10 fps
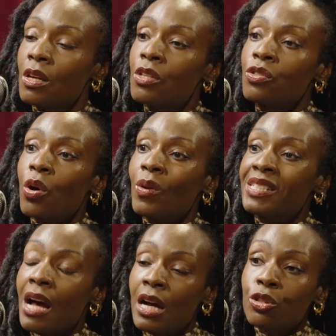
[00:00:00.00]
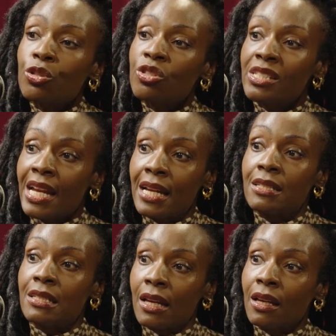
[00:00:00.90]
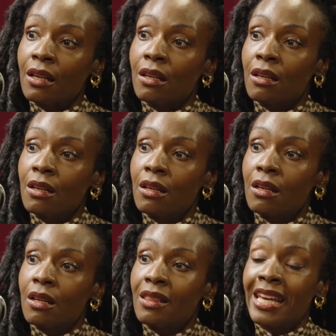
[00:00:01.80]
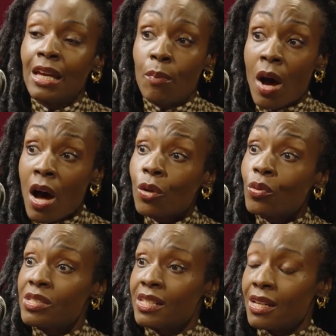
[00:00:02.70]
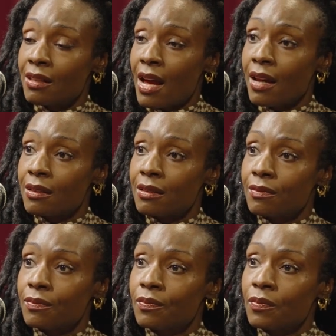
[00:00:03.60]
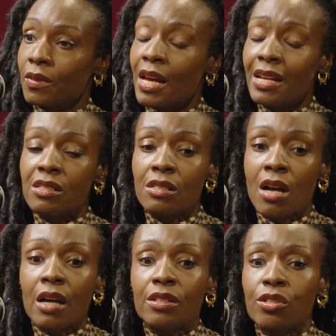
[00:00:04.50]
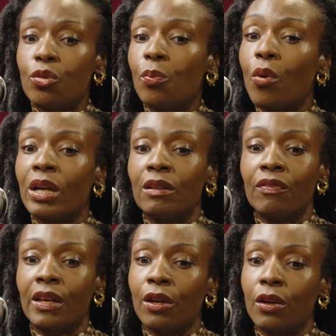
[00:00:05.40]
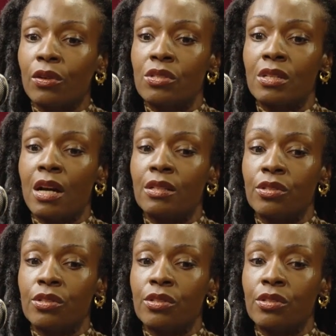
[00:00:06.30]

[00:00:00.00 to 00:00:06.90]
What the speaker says: So it's understanding the hypocrisy in that. And it's not to point fingers, not